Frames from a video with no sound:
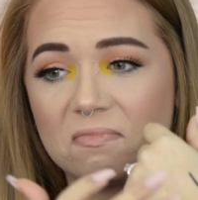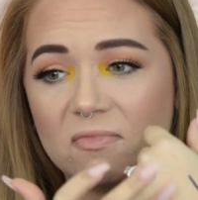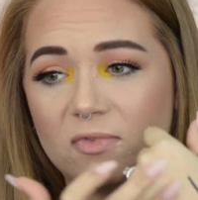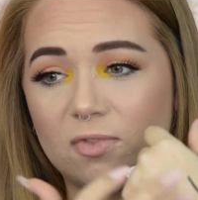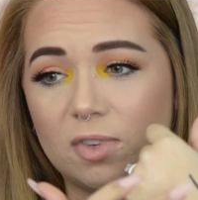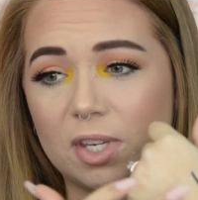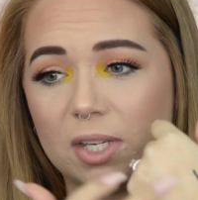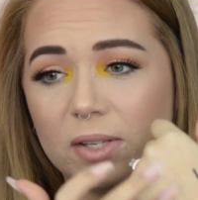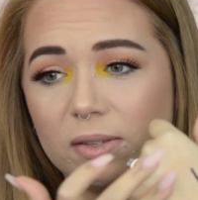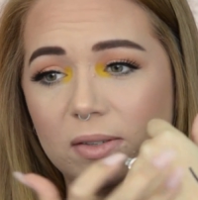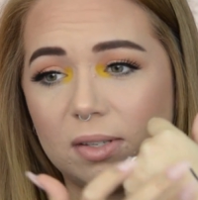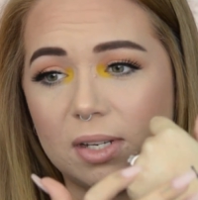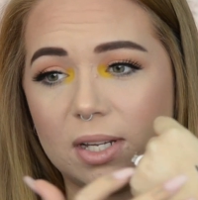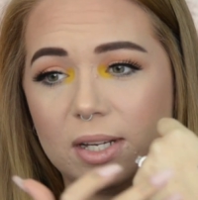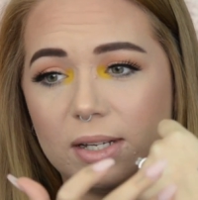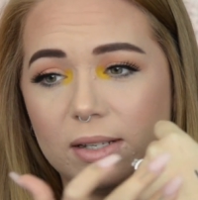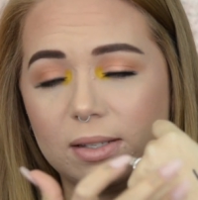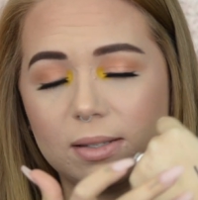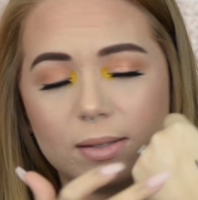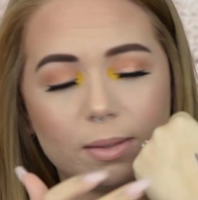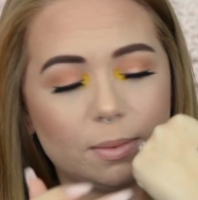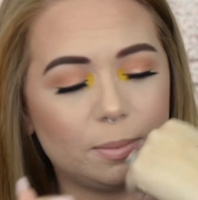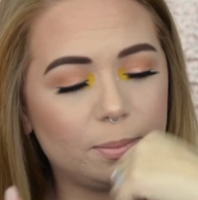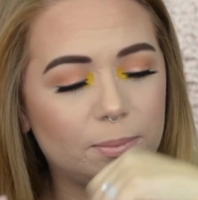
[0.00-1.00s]
Feels
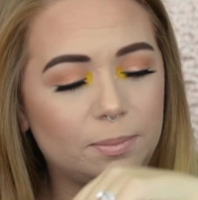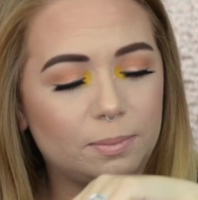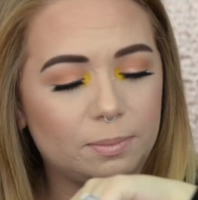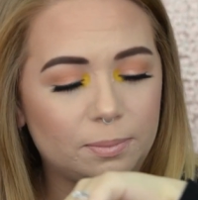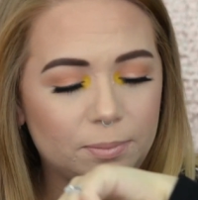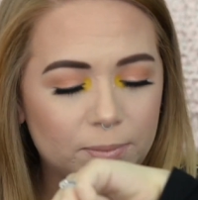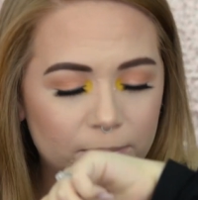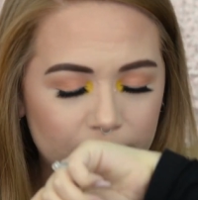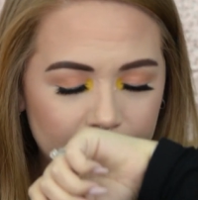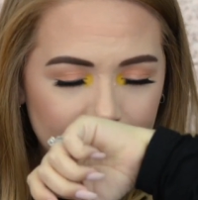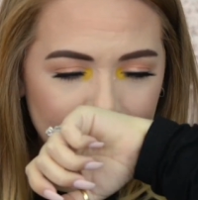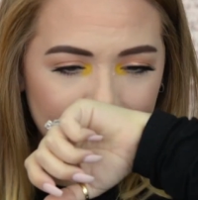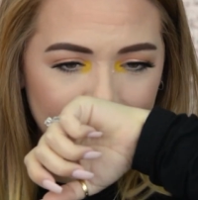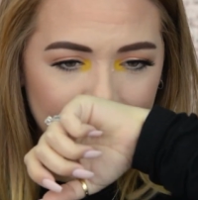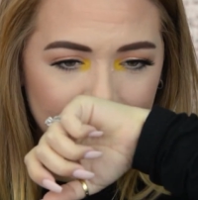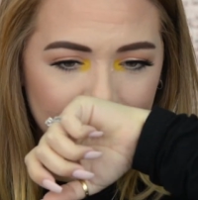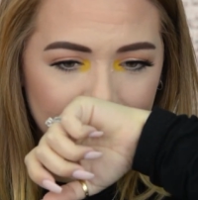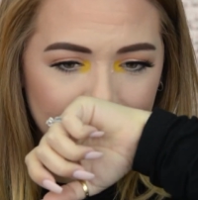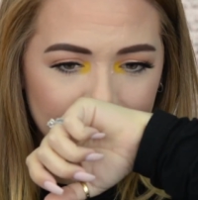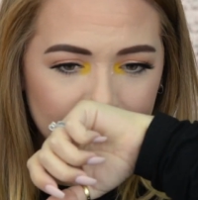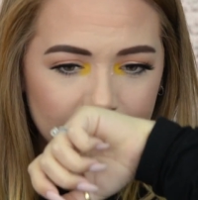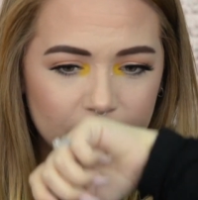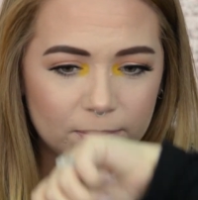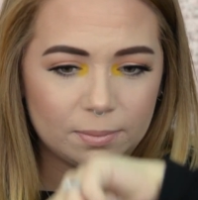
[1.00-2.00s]
nice.
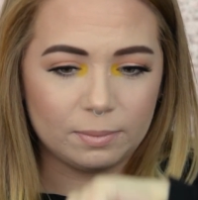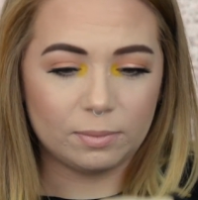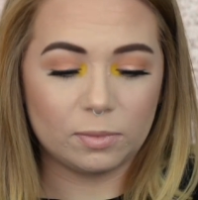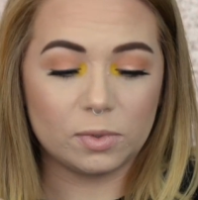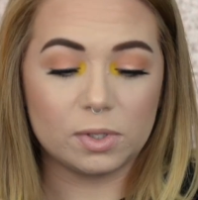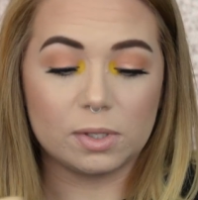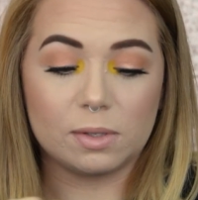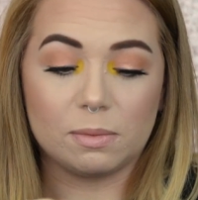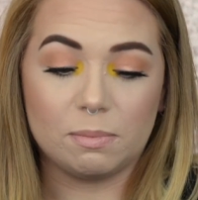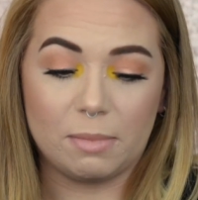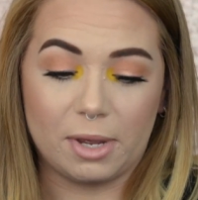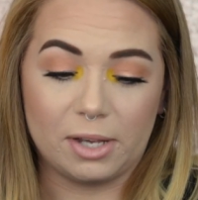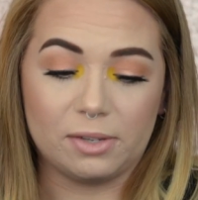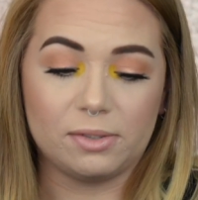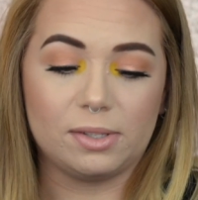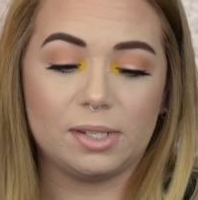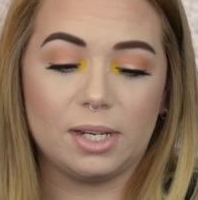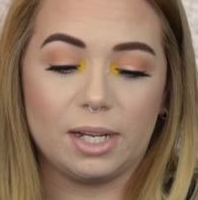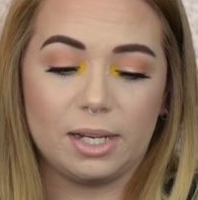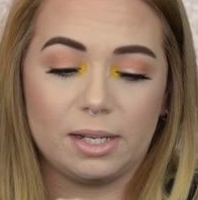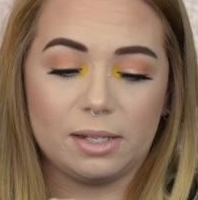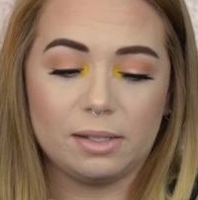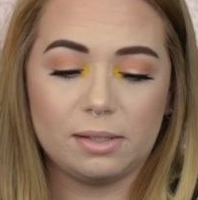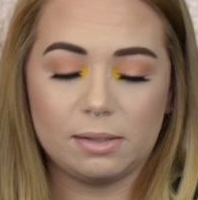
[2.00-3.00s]
Smells
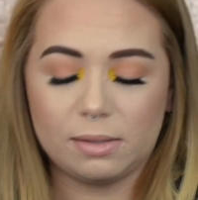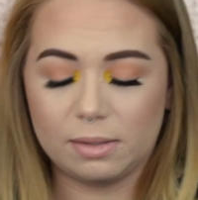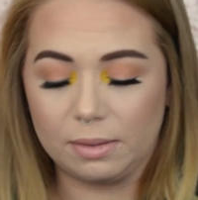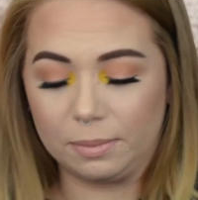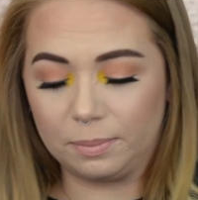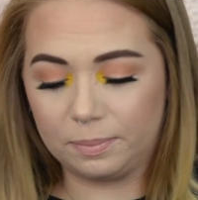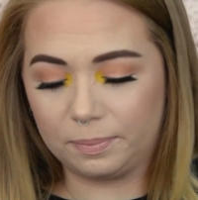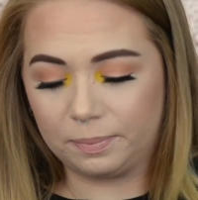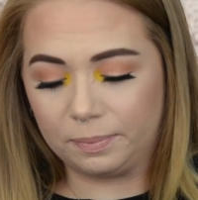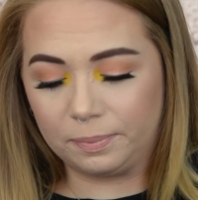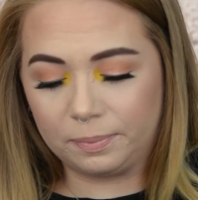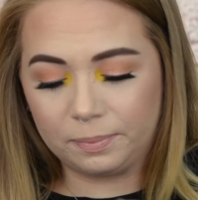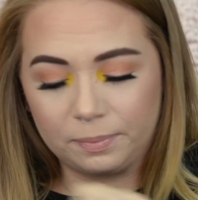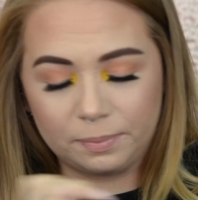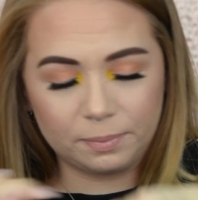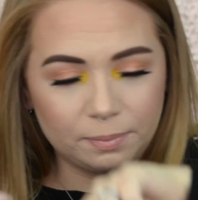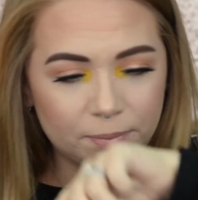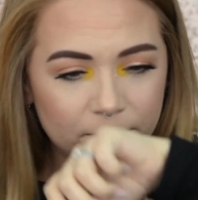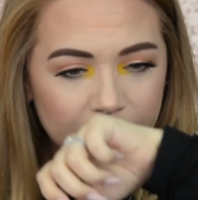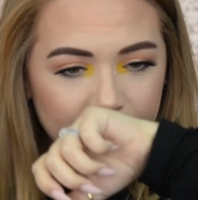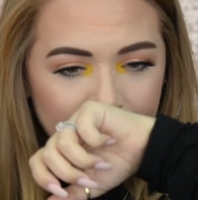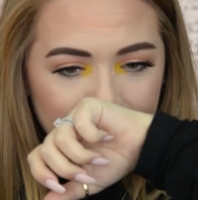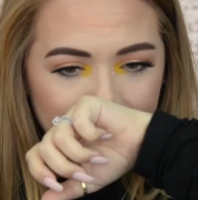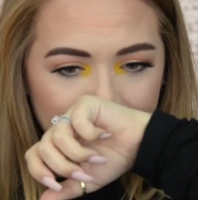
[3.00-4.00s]
nice.
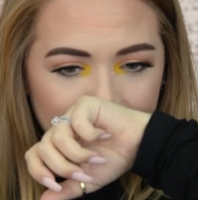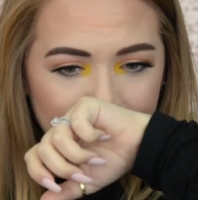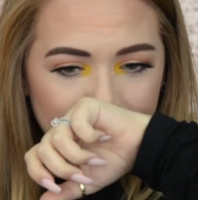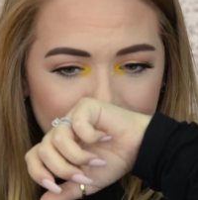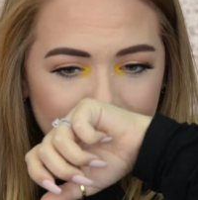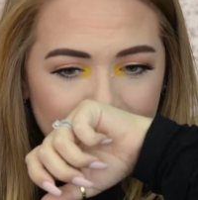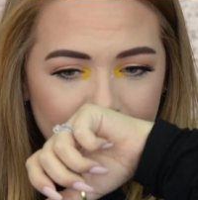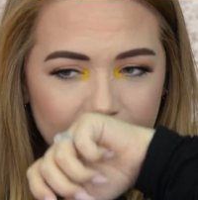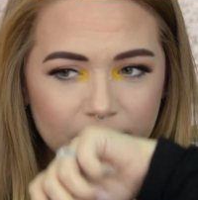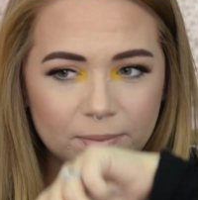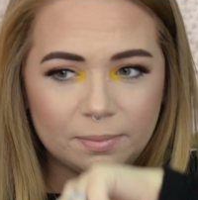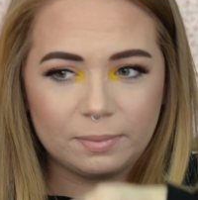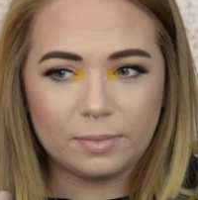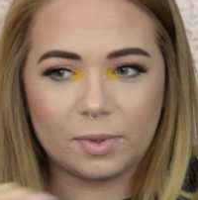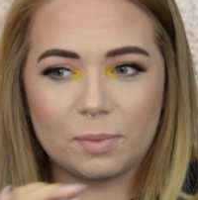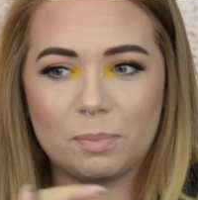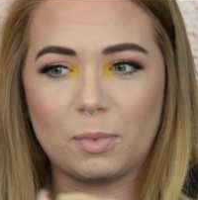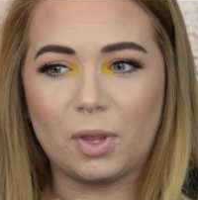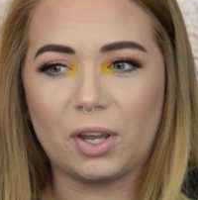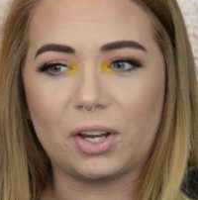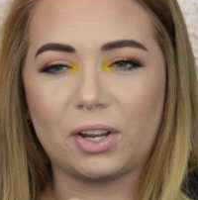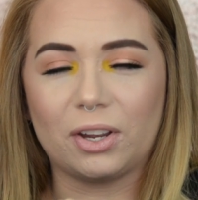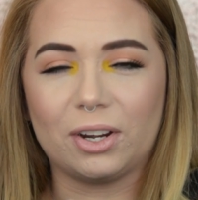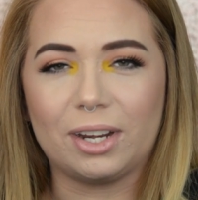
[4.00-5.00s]
I'm
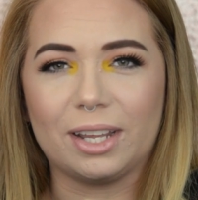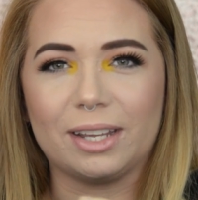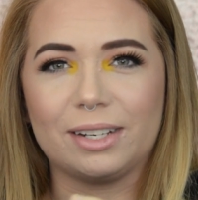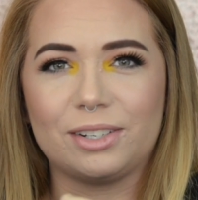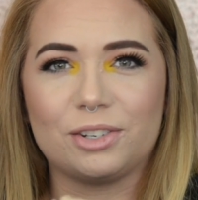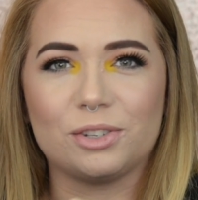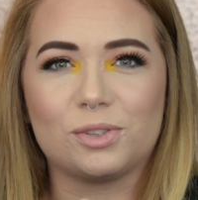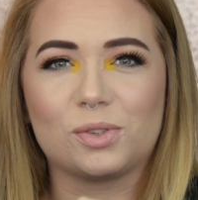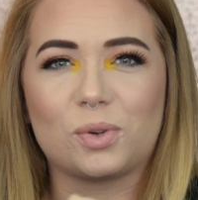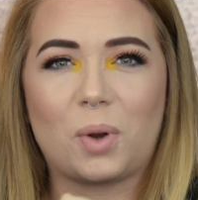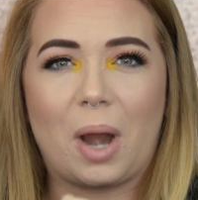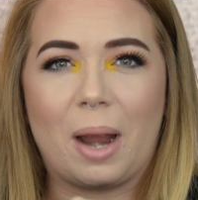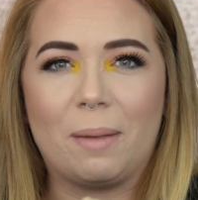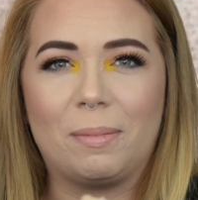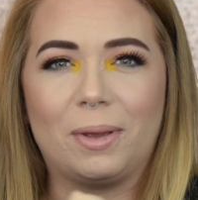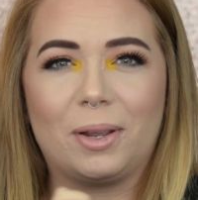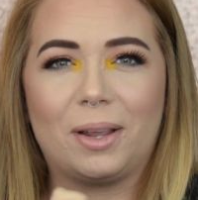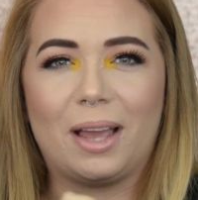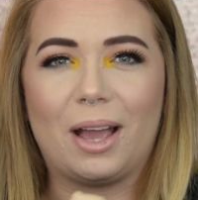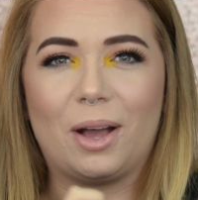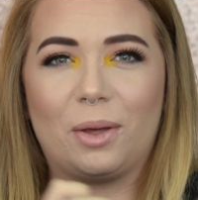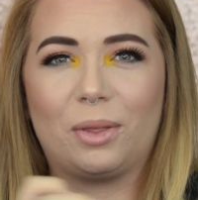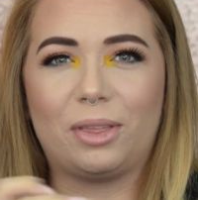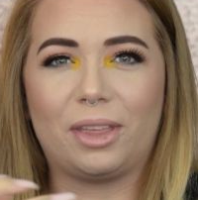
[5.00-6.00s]
not good at describing
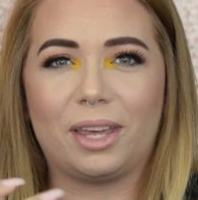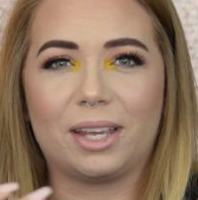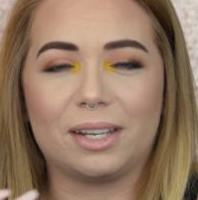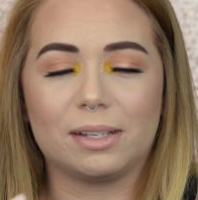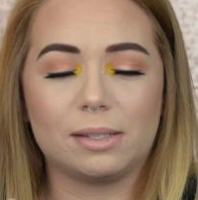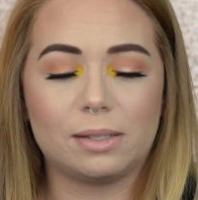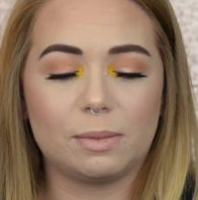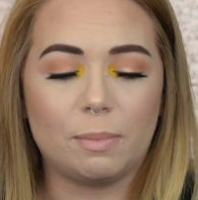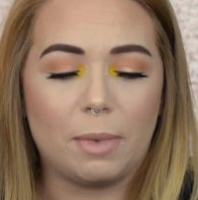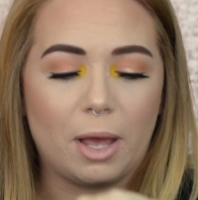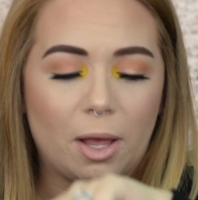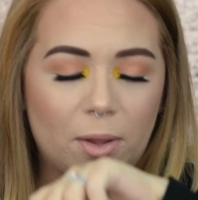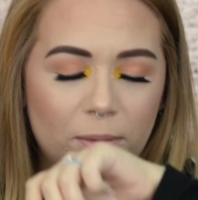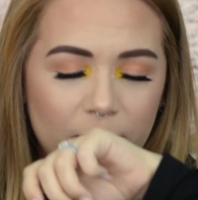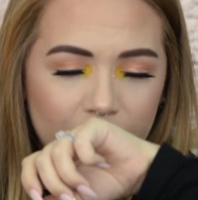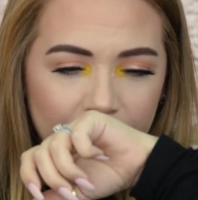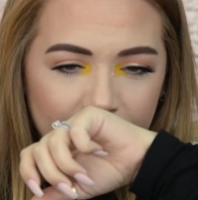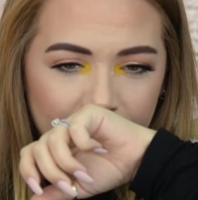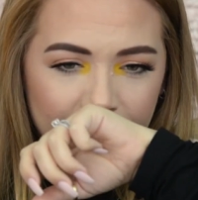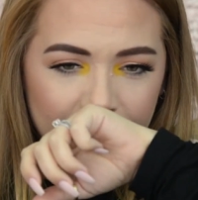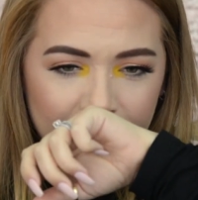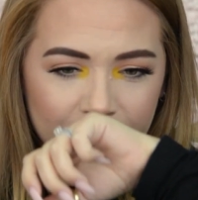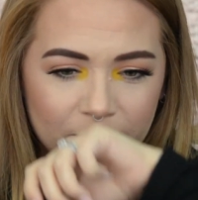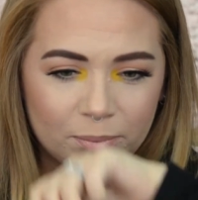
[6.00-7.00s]
how things smell,
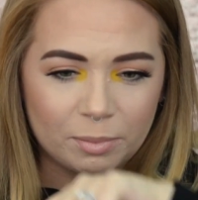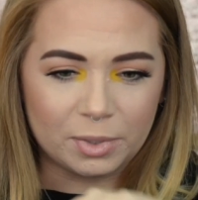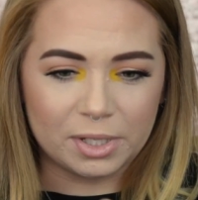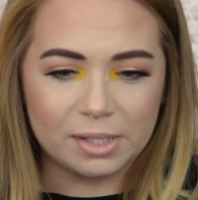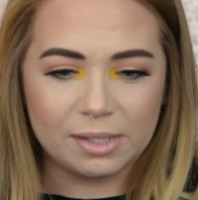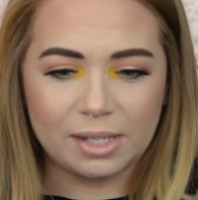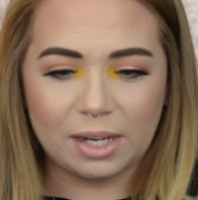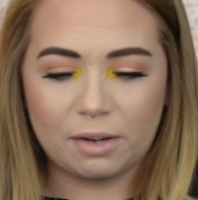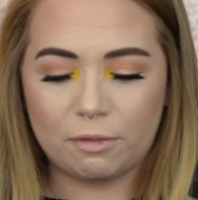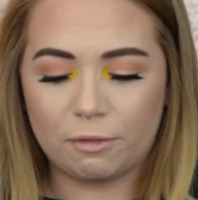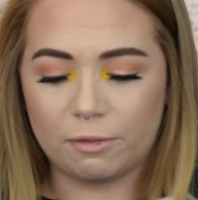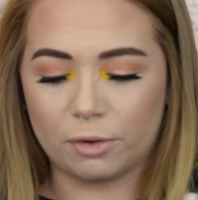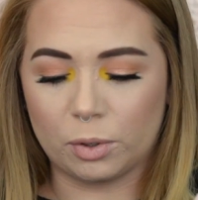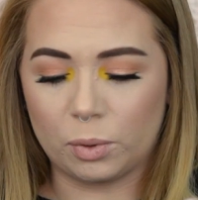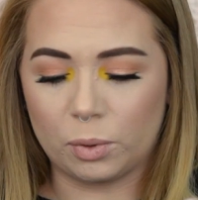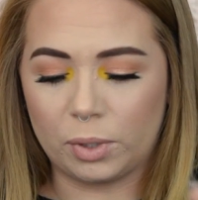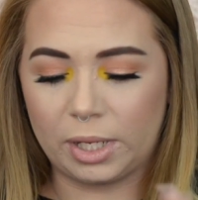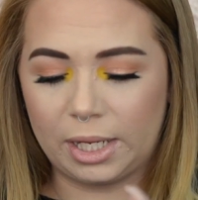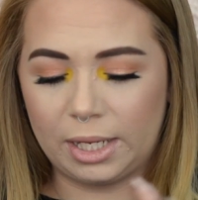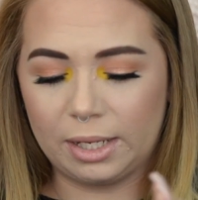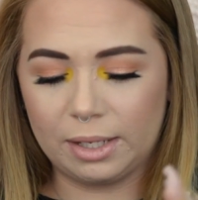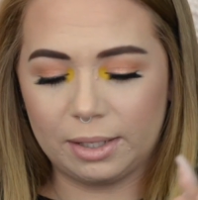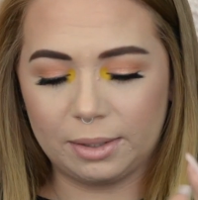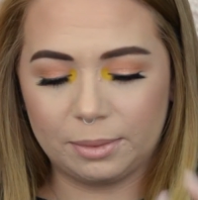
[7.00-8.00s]
but it's like
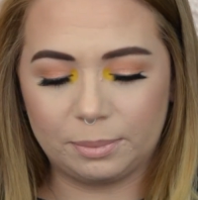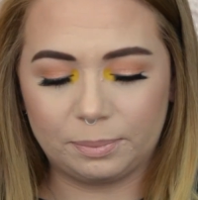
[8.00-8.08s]
fruity.